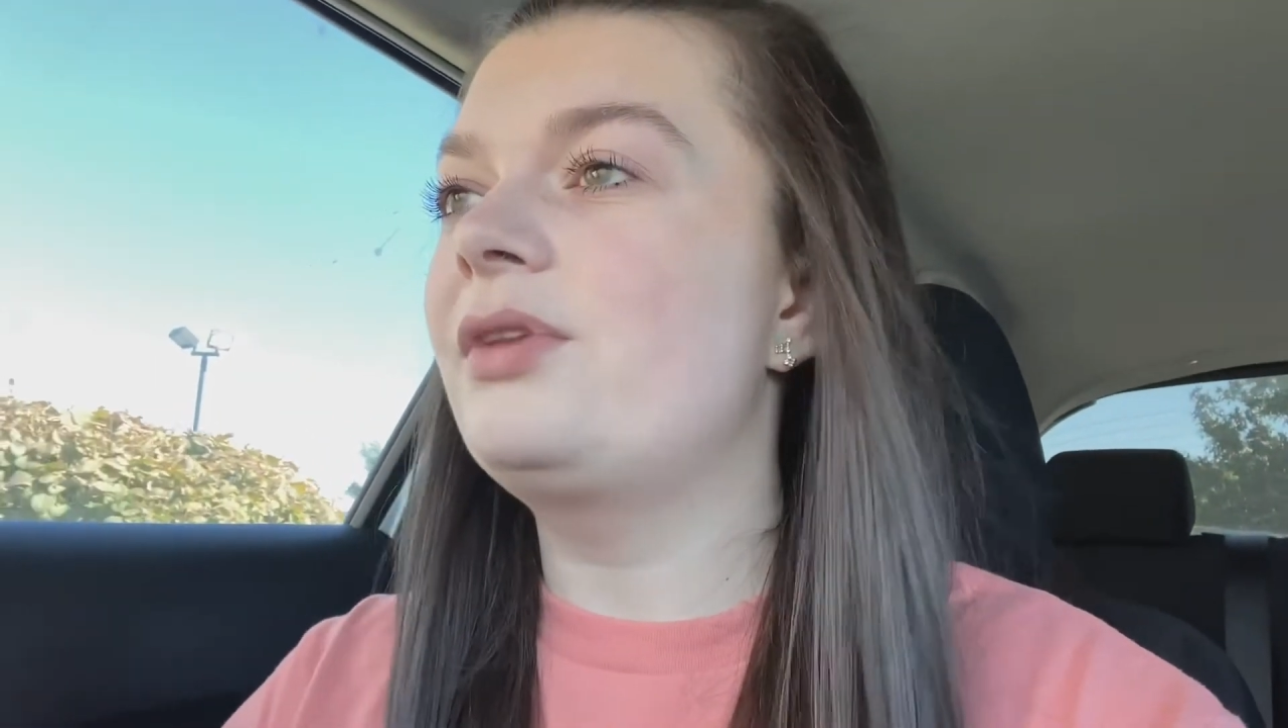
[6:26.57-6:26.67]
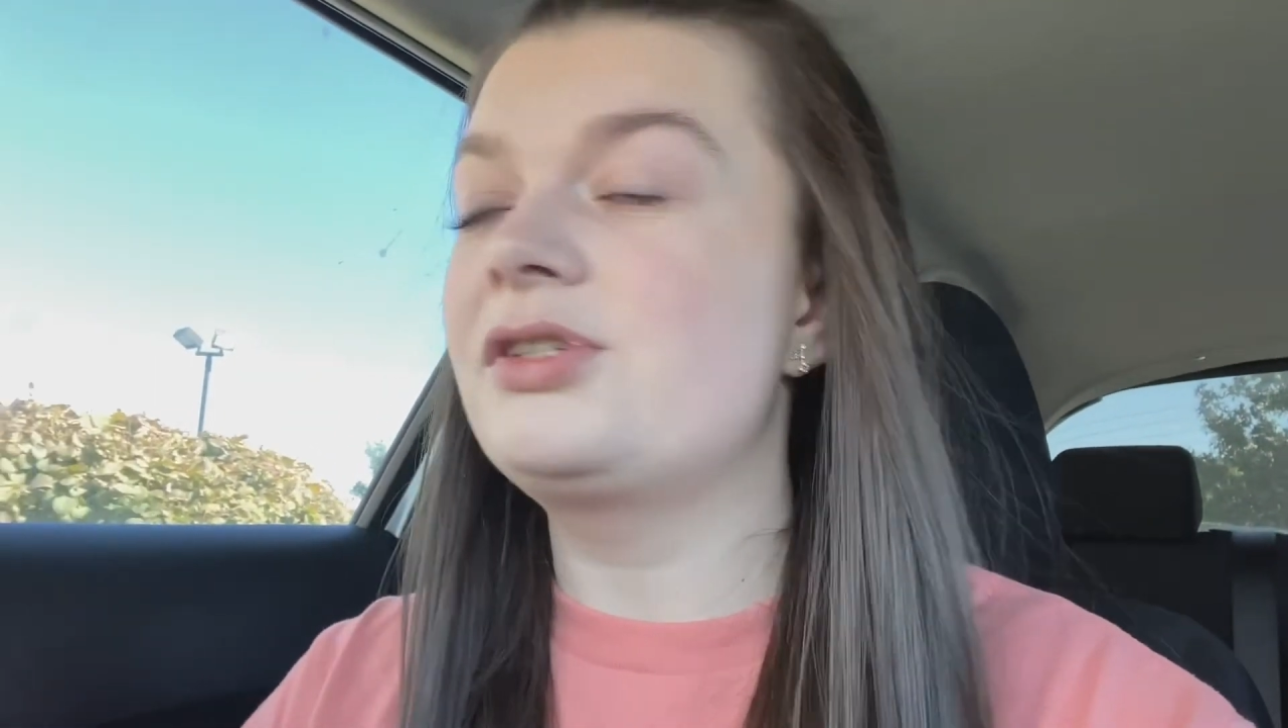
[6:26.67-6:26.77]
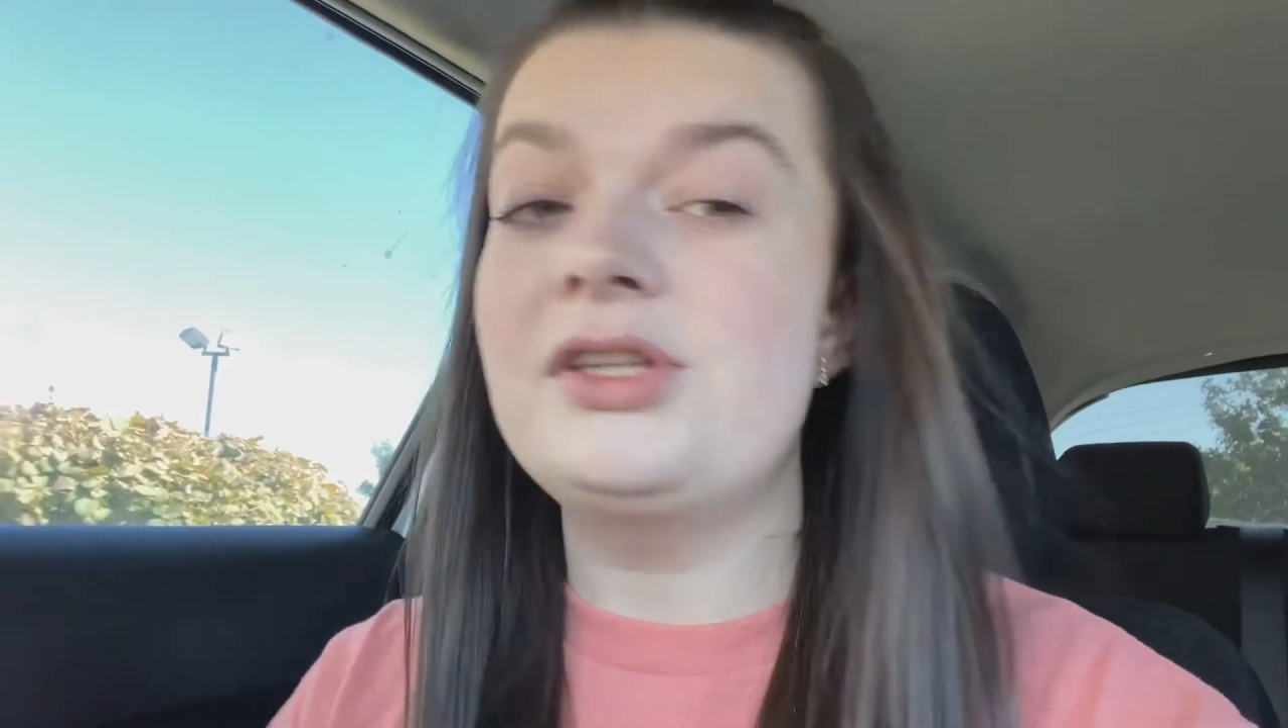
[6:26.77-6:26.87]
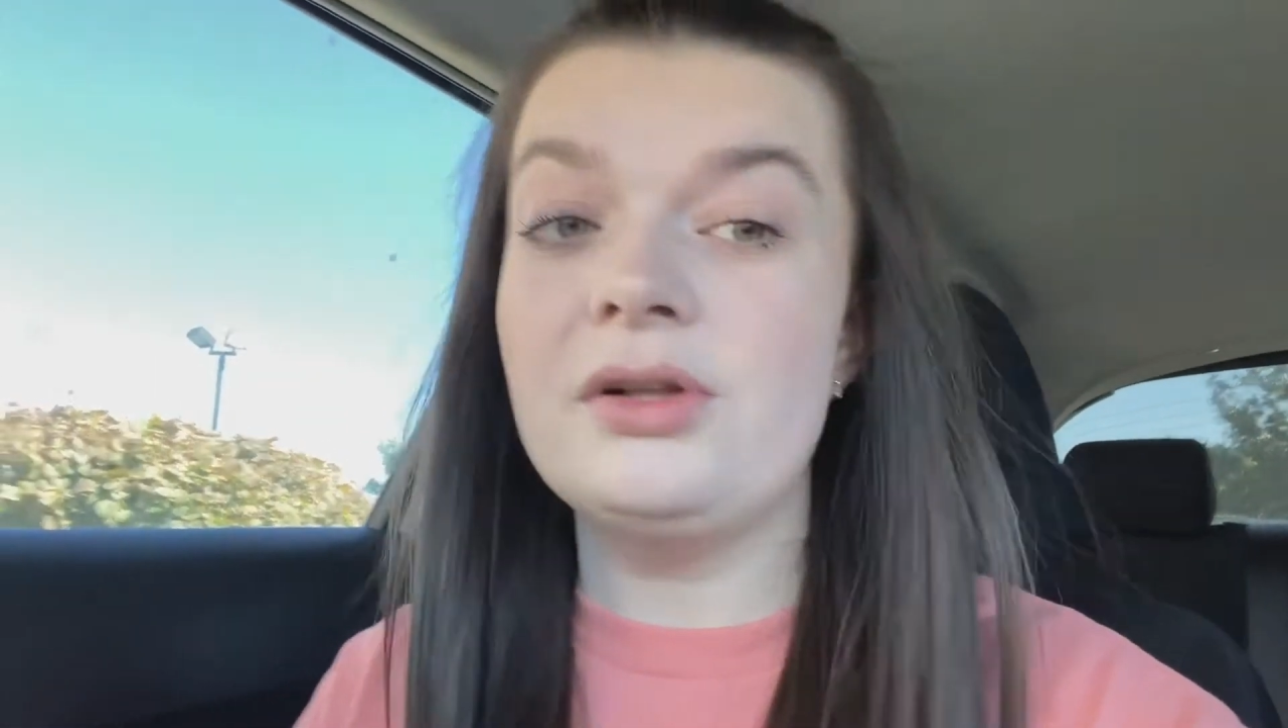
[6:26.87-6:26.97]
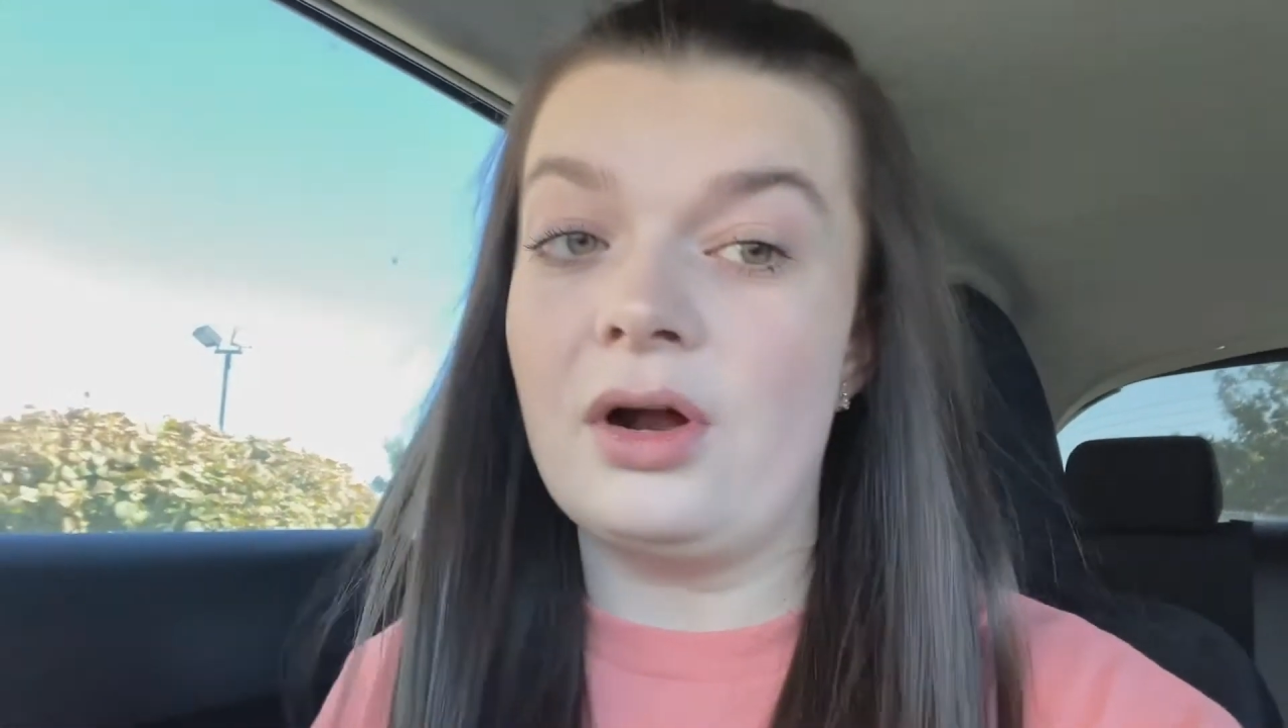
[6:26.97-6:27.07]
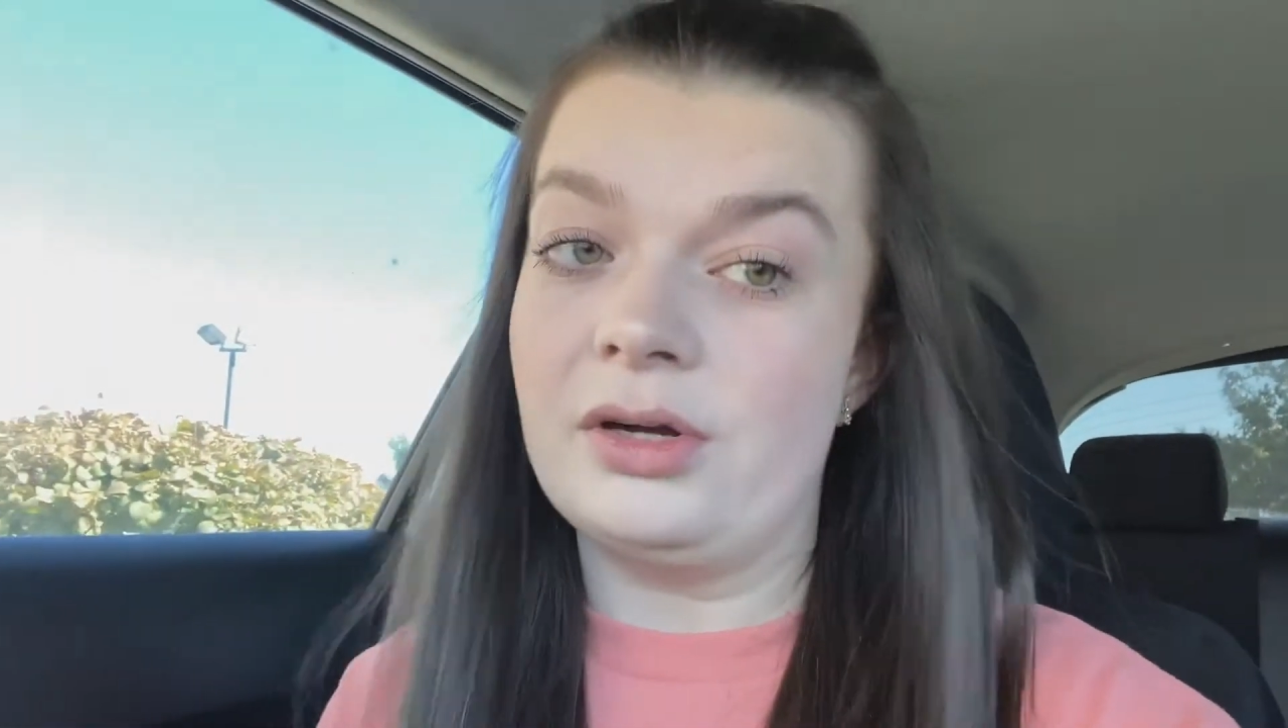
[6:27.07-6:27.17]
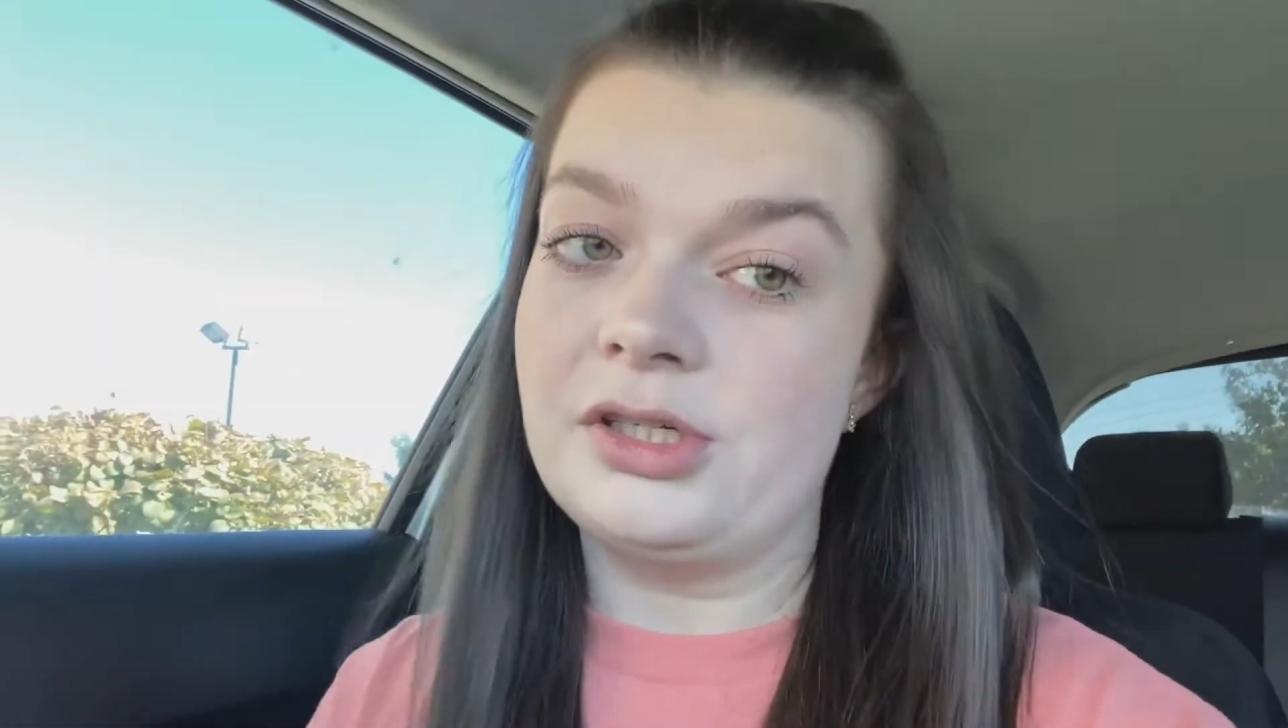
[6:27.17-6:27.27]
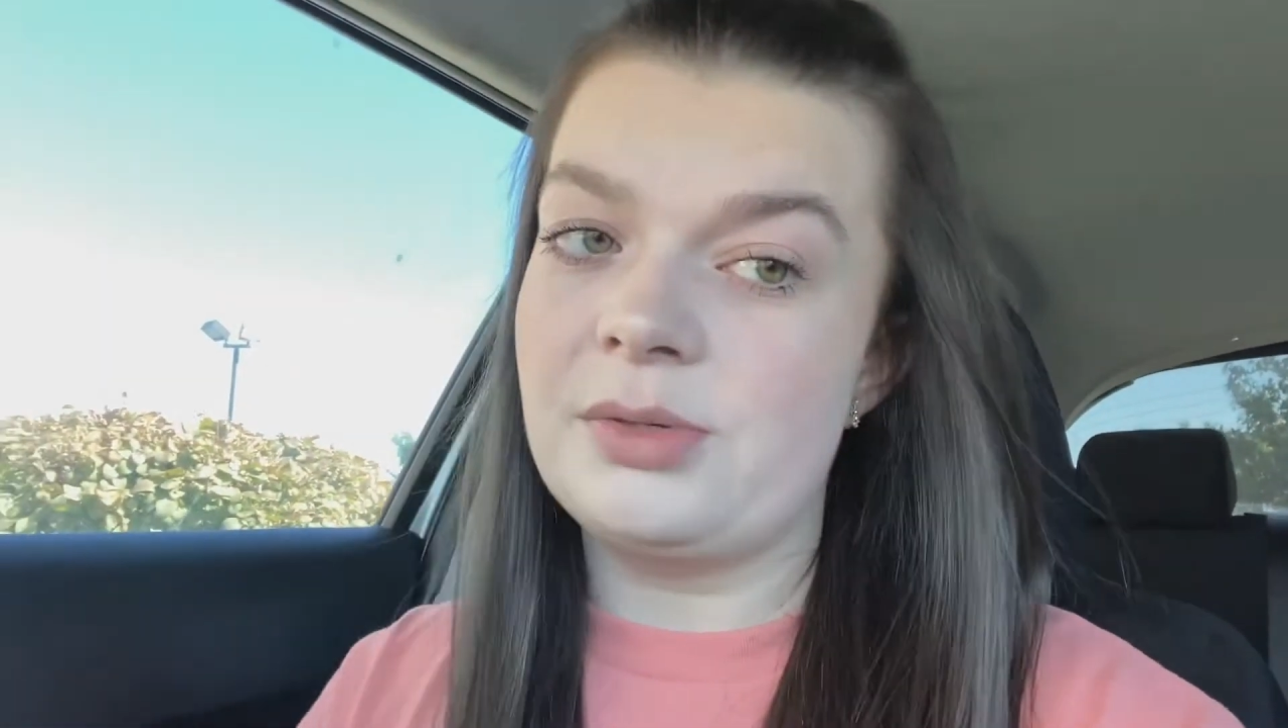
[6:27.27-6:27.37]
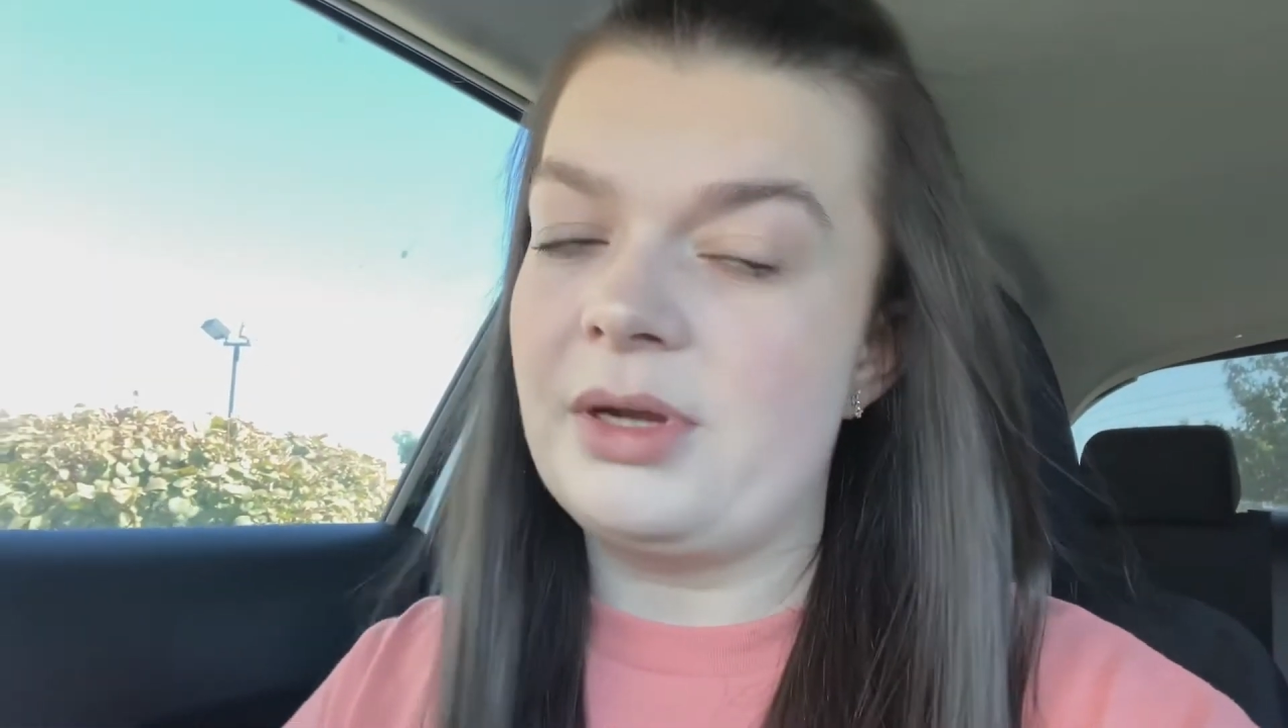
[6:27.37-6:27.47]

They're still garnishing